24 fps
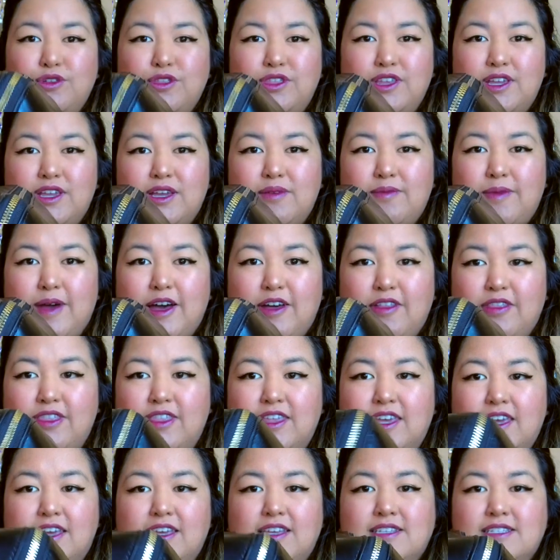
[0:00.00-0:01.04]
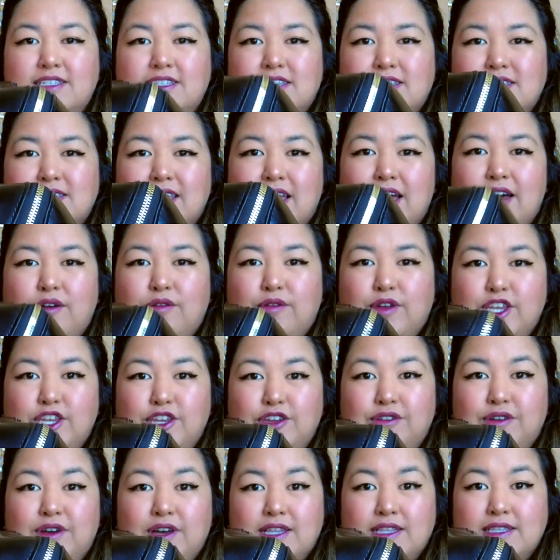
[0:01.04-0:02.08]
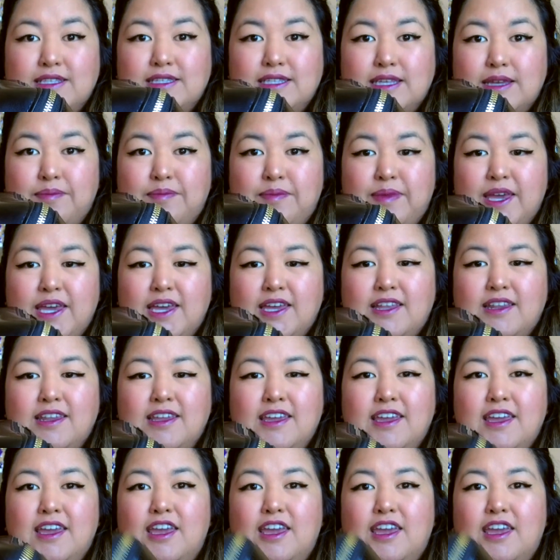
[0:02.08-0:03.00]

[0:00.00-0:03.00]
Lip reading: thing about this is that when you unzip it,